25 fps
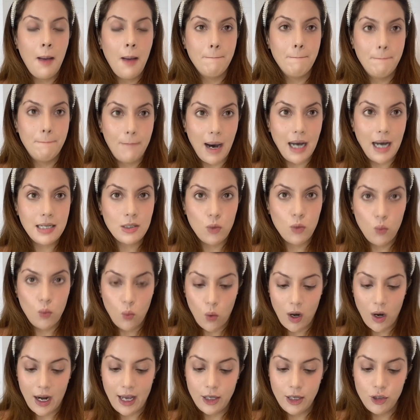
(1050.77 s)
But
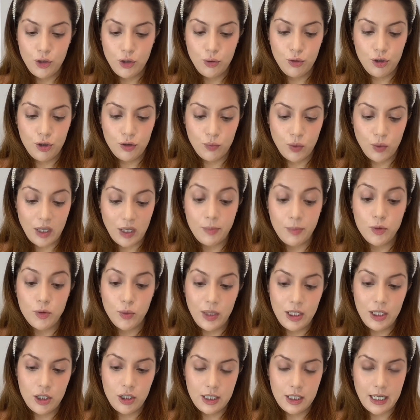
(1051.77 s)
what I'm
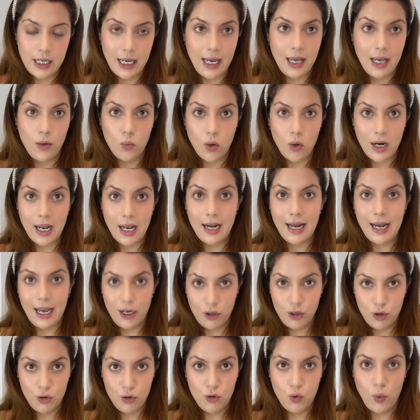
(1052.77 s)
doing today, and what I
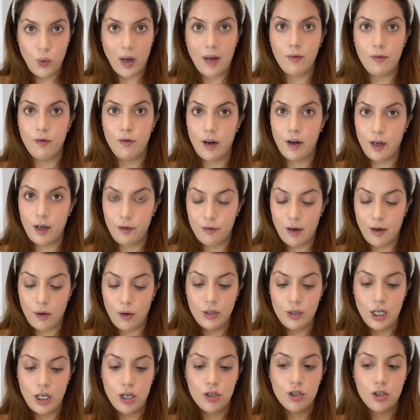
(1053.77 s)
like to do when I'm wearing
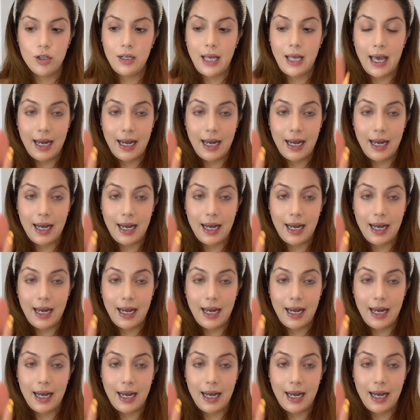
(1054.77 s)
foundation,